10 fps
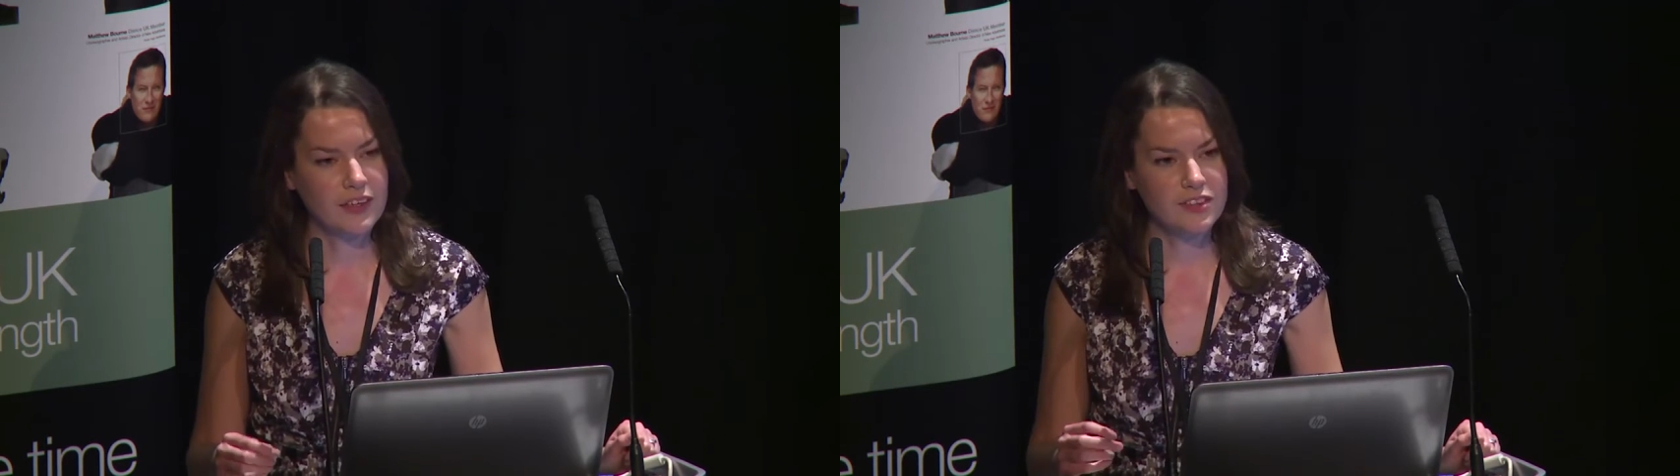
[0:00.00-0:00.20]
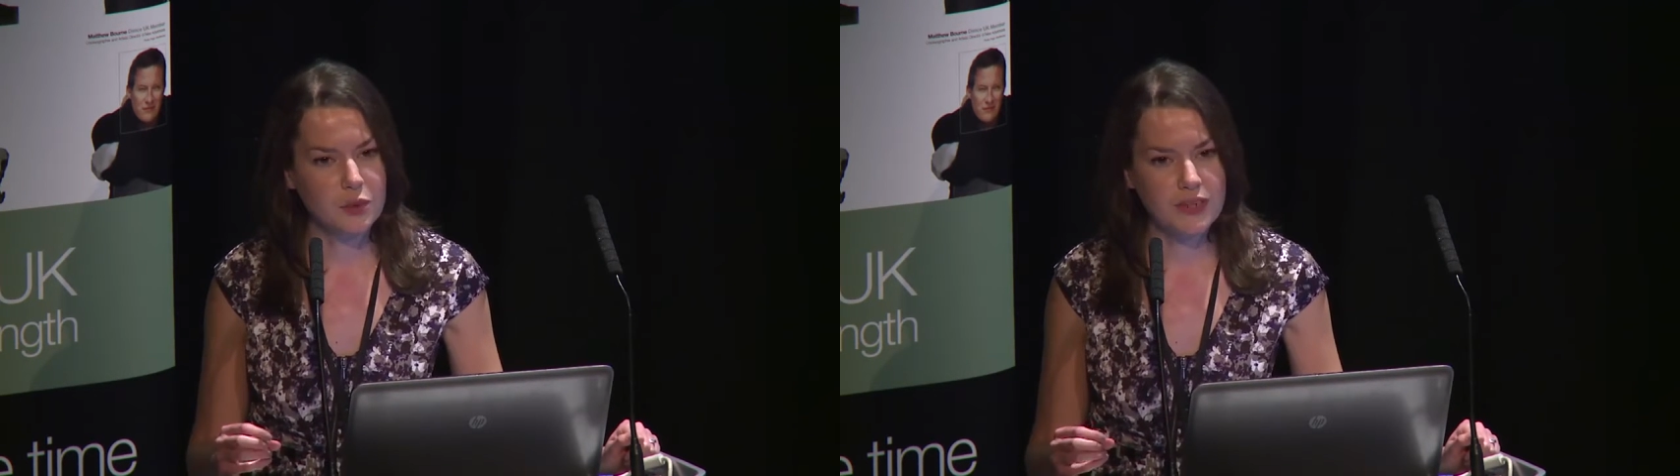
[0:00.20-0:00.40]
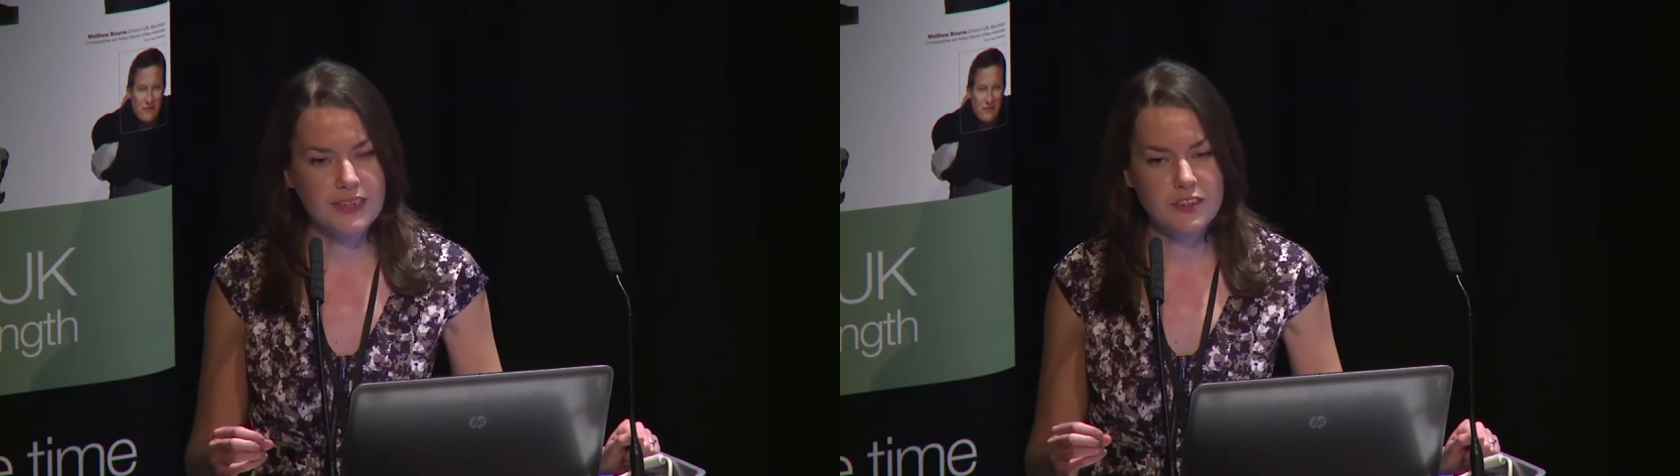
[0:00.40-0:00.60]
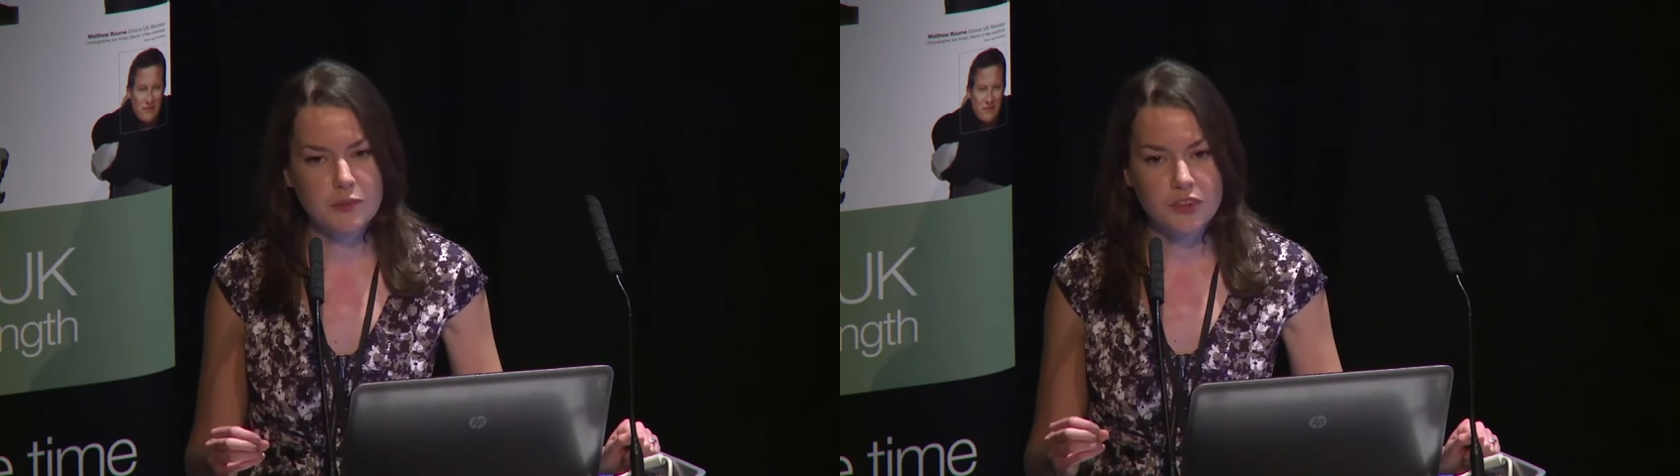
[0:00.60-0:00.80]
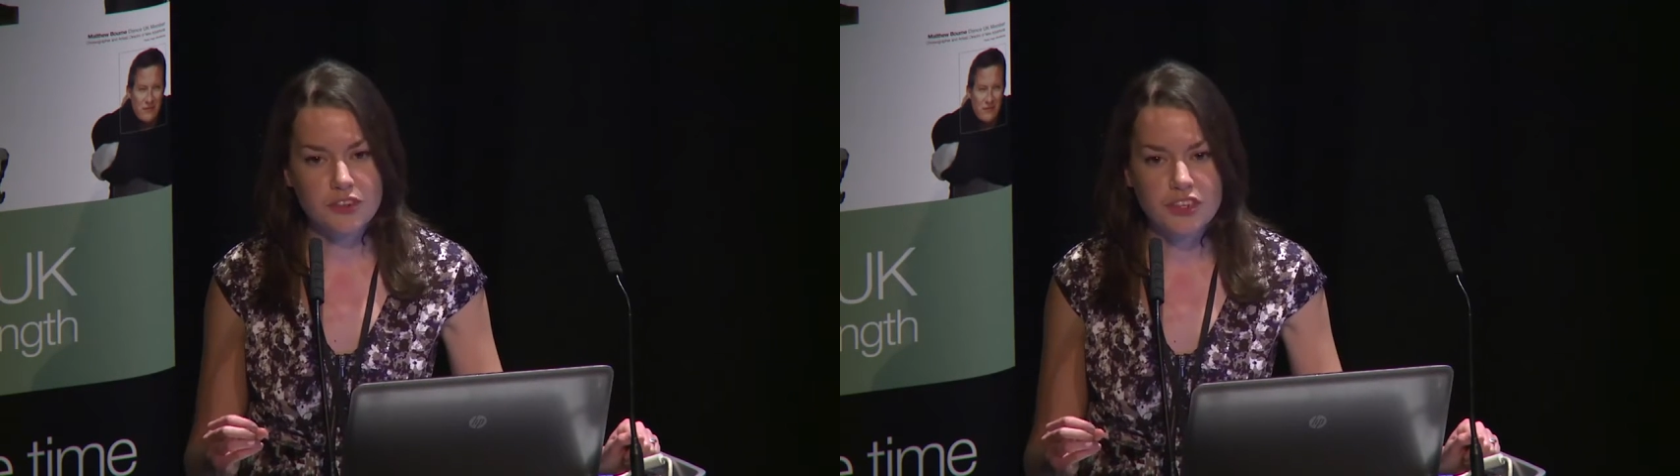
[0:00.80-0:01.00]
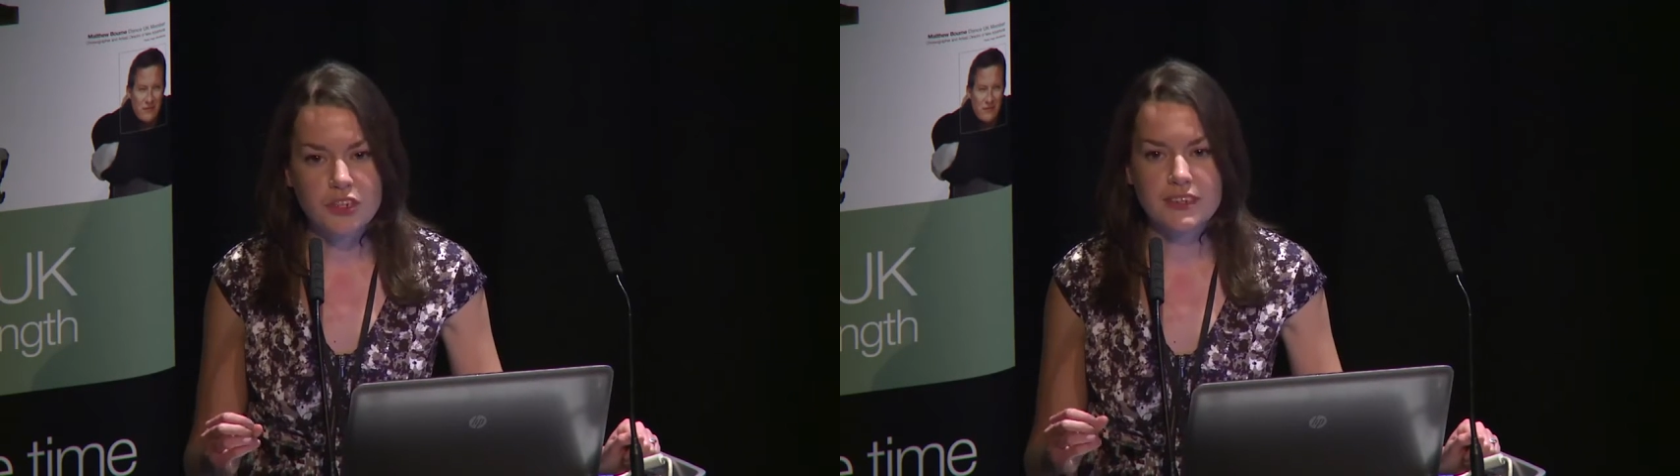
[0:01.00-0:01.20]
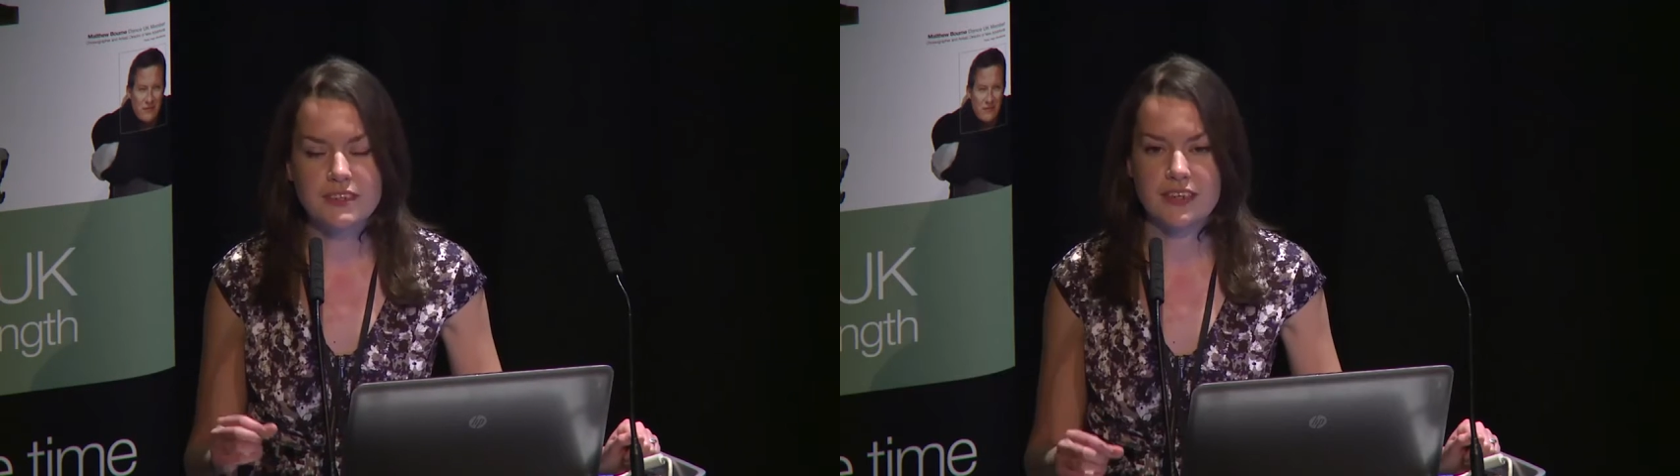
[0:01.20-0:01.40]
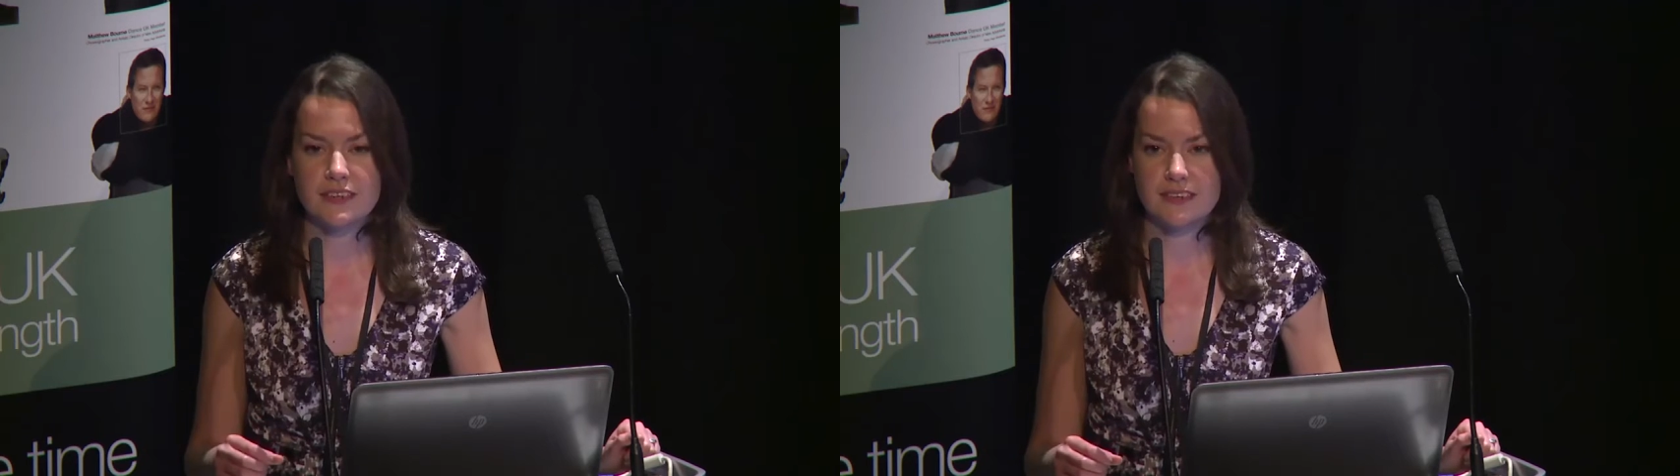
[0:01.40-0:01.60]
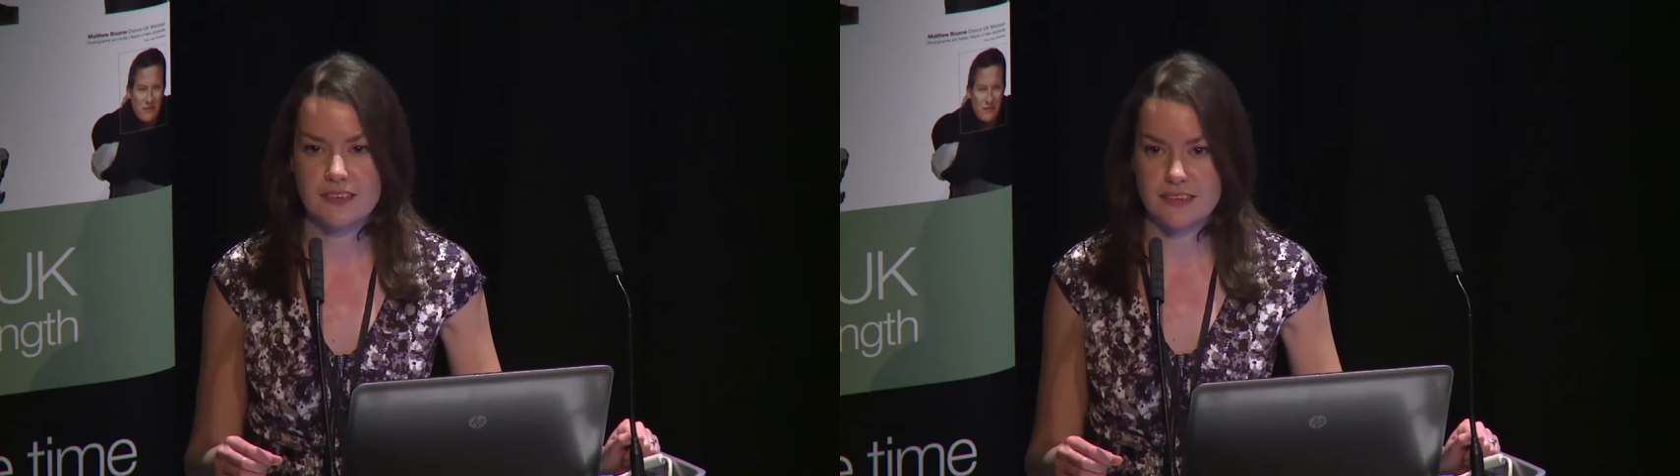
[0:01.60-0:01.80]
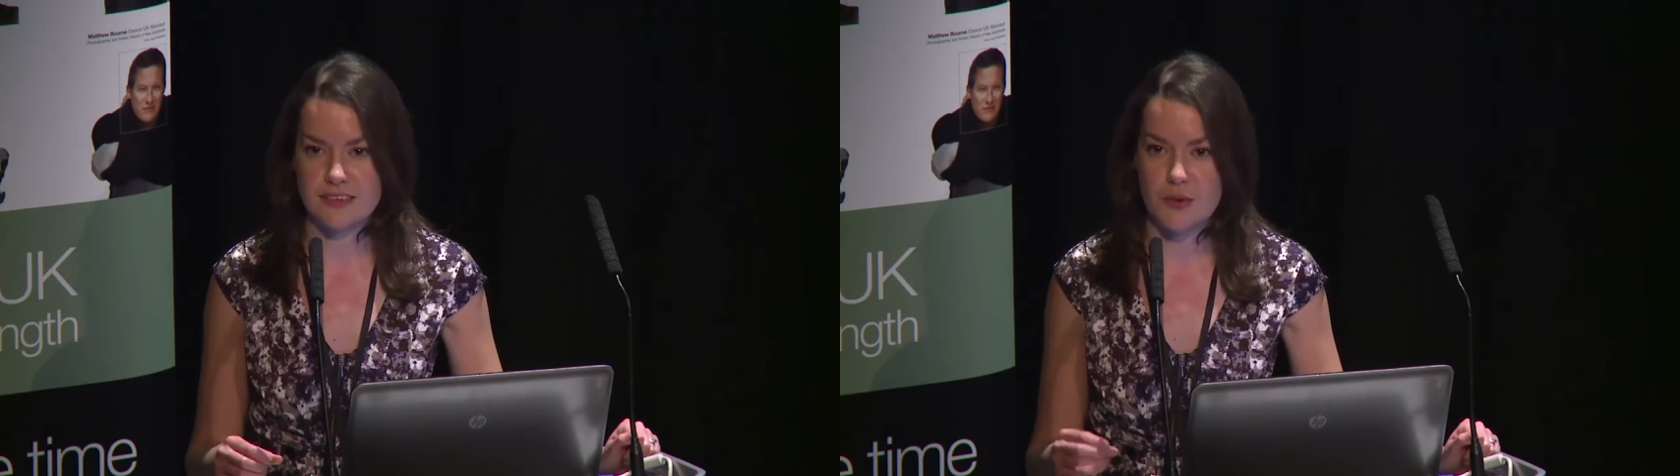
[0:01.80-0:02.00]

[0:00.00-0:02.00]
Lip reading: So at least among student dancers